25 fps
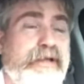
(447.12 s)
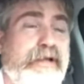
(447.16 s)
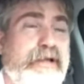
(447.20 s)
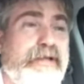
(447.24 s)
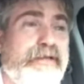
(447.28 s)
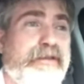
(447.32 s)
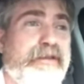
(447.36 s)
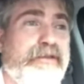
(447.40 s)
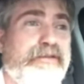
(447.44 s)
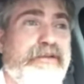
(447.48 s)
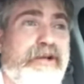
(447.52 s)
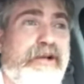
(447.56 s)

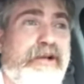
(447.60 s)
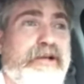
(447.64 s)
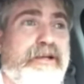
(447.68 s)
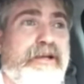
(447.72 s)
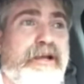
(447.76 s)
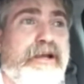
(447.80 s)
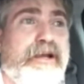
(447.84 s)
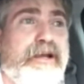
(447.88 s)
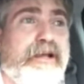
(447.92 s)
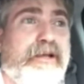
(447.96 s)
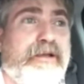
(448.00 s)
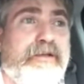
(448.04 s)
that they're
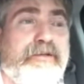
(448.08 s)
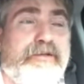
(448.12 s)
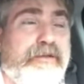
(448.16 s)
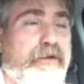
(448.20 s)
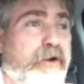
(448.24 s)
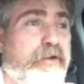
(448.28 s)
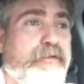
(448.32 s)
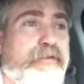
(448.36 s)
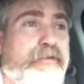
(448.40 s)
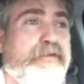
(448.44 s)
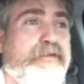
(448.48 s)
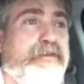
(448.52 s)
getting,
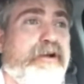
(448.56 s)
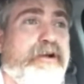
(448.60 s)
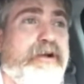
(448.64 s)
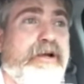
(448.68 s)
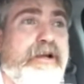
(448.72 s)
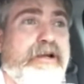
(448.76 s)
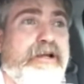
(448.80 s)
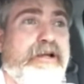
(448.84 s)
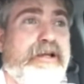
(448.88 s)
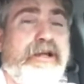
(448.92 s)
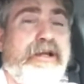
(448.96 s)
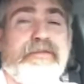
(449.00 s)
or that they're
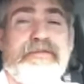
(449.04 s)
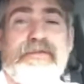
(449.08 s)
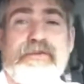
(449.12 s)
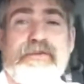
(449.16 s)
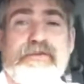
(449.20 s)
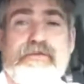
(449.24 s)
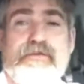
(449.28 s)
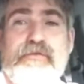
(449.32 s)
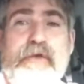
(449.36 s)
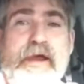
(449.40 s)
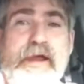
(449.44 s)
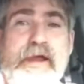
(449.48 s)
going to get
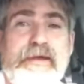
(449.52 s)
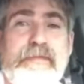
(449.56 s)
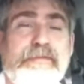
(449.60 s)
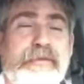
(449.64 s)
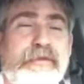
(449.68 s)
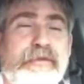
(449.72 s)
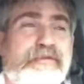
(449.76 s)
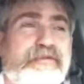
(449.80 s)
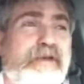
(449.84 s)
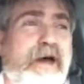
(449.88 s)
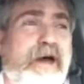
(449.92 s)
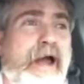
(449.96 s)
this fake
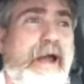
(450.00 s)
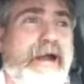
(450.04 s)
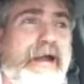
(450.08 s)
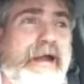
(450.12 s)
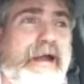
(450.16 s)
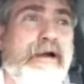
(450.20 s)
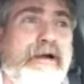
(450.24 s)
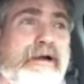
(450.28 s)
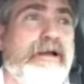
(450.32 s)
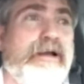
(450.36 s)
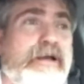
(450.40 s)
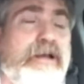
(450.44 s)

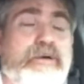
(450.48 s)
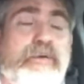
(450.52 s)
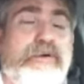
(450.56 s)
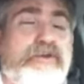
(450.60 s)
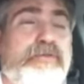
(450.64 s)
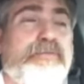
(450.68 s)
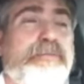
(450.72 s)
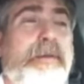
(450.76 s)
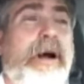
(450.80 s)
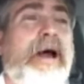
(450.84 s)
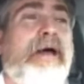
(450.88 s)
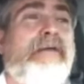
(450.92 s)
Messiah,
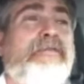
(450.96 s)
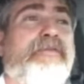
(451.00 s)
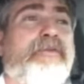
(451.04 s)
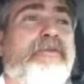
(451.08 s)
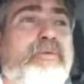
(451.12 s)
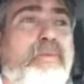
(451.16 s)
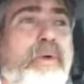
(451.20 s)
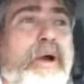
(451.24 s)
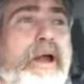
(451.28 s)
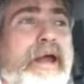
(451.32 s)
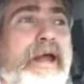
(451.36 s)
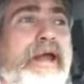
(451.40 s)
which, by the
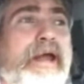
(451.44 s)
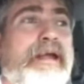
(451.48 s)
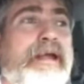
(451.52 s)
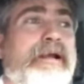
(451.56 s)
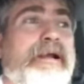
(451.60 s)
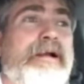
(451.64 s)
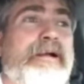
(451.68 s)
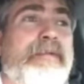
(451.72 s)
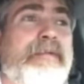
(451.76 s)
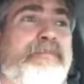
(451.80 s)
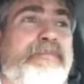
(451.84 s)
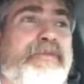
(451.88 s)
way,
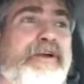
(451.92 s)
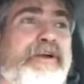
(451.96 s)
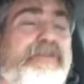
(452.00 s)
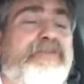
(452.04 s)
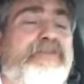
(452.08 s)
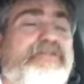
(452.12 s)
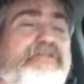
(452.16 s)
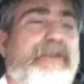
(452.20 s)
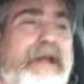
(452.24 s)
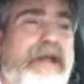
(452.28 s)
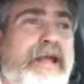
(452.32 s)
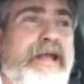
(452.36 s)
they're
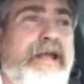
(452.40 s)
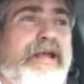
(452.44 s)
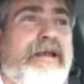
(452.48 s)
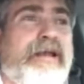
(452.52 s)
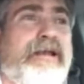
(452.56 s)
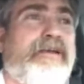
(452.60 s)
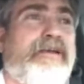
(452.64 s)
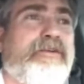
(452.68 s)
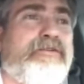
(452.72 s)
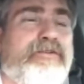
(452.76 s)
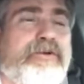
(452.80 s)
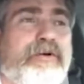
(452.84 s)
saying in
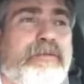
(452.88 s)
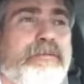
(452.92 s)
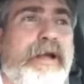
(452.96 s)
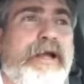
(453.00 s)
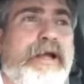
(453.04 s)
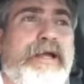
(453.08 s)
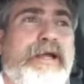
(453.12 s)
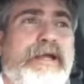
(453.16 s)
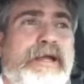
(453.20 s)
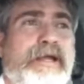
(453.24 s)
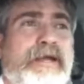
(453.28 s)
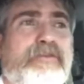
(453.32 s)
Israel,
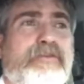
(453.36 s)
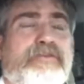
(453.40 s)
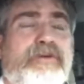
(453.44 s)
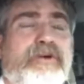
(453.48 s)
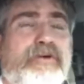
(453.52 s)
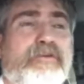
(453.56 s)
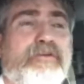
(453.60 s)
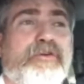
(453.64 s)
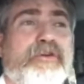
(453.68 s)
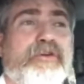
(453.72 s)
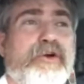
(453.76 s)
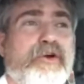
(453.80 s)
breaking
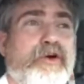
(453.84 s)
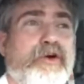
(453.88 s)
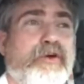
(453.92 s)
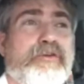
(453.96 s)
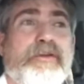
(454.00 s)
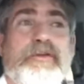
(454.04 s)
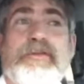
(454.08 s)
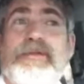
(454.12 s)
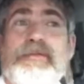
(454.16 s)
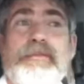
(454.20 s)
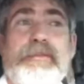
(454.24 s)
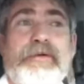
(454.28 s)
Israel news,
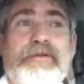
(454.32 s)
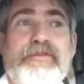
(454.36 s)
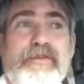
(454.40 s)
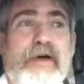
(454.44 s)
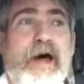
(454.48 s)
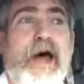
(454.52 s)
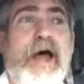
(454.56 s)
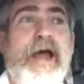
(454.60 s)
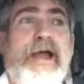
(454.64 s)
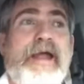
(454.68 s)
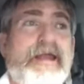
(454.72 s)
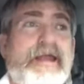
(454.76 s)
that the
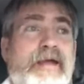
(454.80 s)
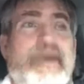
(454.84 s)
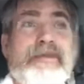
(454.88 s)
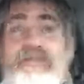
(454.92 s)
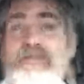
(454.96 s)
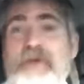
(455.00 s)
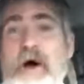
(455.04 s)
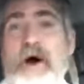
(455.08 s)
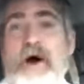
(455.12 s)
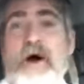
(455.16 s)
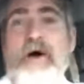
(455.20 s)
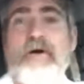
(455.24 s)
Messiah
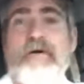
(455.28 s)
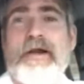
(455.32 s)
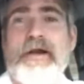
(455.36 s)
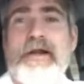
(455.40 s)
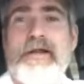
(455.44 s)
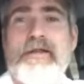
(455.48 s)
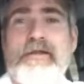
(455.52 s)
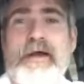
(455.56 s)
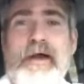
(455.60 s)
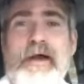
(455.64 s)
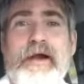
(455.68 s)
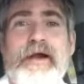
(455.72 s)
is
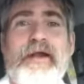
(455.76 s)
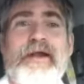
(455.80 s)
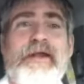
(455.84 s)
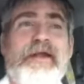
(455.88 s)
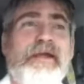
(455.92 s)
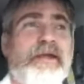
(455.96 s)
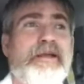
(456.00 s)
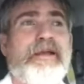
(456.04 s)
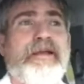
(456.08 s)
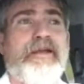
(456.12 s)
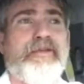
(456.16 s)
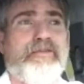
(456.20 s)
already there
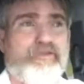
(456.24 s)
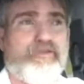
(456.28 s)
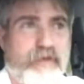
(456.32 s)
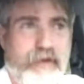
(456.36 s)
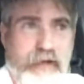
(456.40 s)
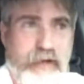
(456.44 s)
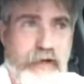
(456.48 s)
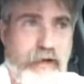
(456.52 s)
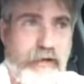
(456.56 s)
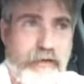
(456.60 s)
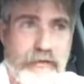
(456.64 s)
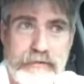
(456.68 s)
in
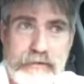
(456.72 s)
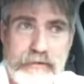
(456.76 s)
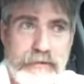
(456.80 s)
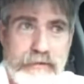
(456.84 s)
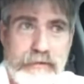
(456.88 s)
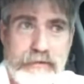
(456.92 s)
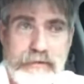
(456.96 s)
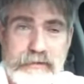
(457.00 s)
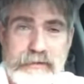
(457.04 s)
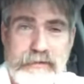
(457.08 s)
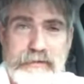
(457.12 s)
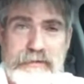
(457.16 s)
Israel.
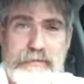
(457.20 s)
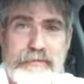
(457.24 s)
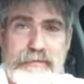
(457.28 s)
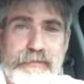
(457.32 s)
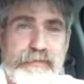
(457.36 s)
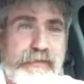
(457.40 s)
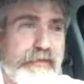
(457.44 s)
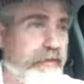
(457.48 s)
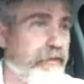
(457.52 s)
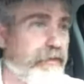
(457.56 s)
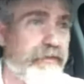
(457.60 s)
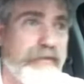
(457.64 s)

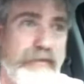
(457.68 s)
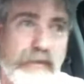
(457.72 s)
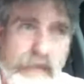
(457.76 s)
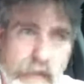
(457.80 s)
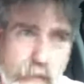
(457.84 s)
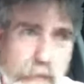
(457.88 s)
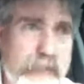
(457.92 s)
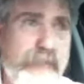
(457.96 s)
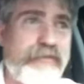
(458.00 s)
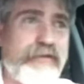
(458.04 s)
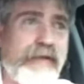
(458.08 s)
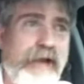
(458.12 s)

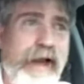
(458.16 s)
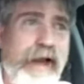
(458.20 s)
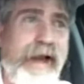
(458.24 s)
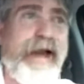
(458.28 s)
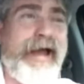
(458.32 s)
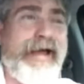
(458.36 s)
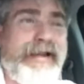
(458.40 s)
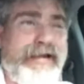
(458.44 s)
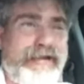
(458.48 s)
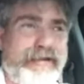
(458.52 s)
No, he's not.